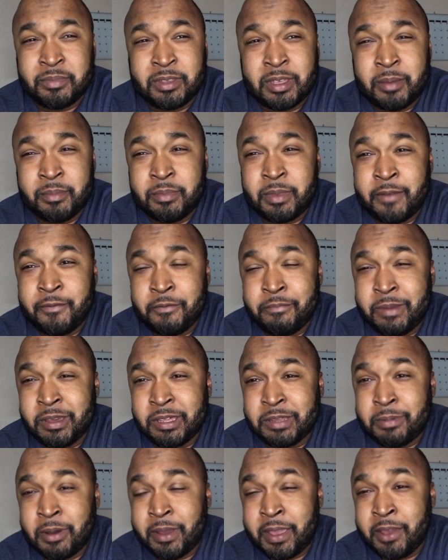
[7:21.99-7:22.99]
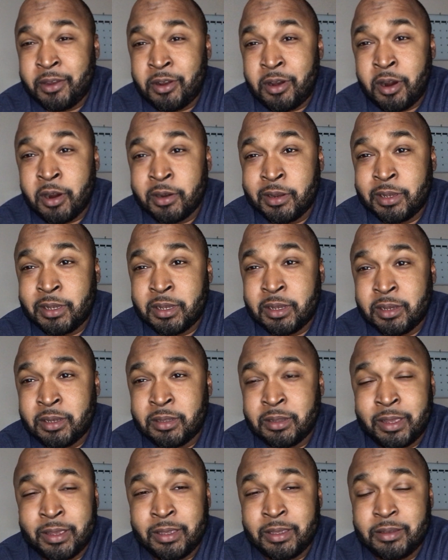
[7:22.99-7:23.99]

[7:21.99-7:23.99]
some information about Antarctica,